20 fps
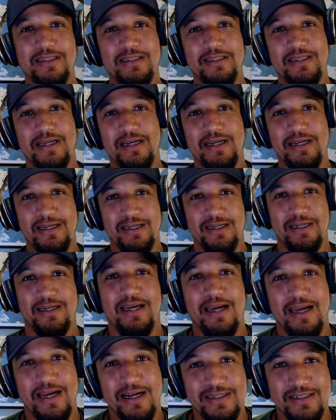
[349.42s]
the
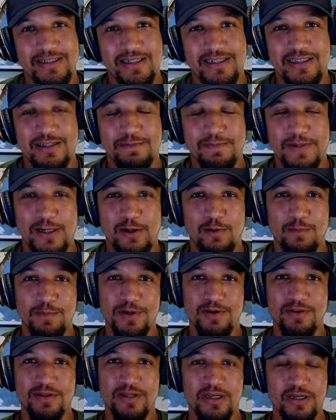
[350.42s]
LGBT
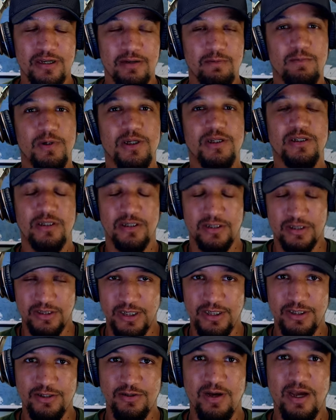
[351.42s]
community, which
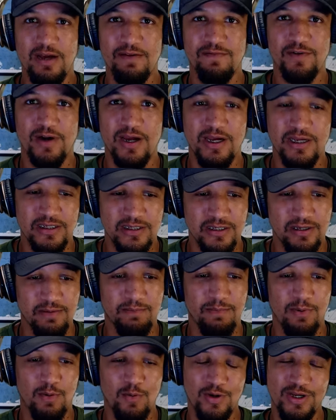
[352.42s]
they should have rights,
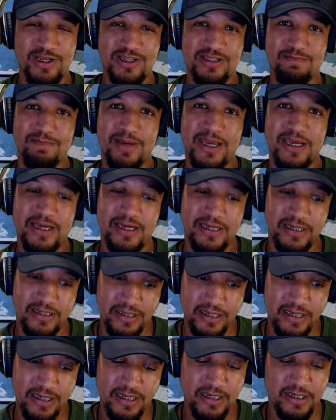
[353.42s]
but he's making
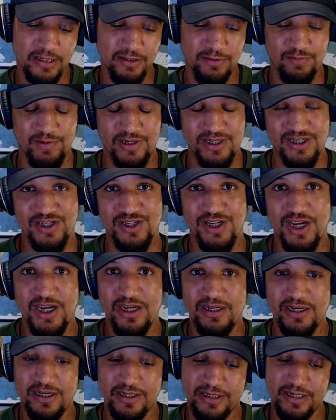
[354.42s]

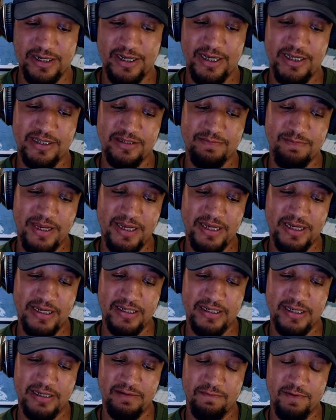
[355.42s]
transgender. He's
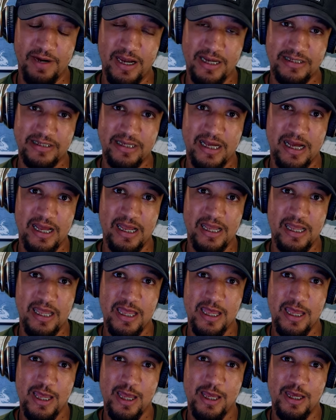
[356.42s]
making the rights that
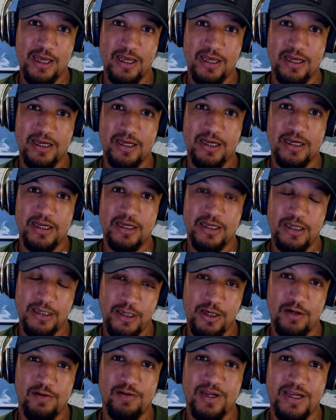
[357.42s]

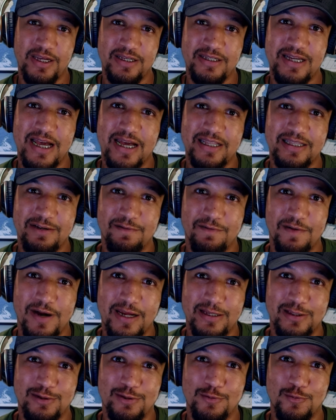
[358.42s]
your kids got the
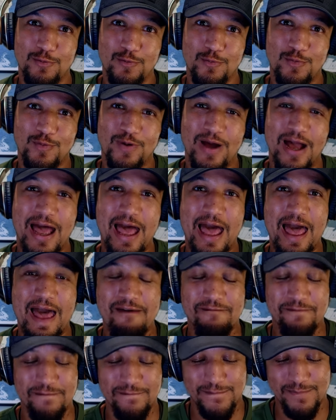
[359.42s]
right to
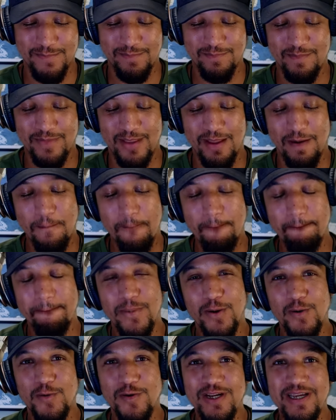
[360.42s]
have
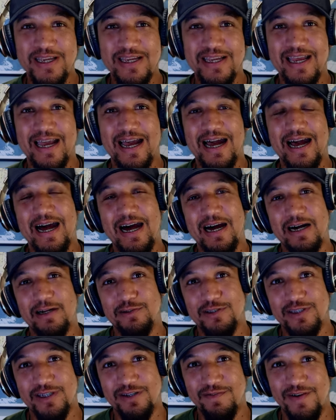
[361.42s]
body
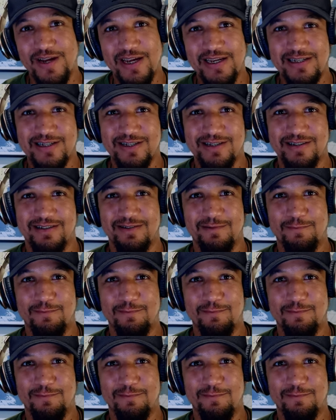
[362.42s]
alteration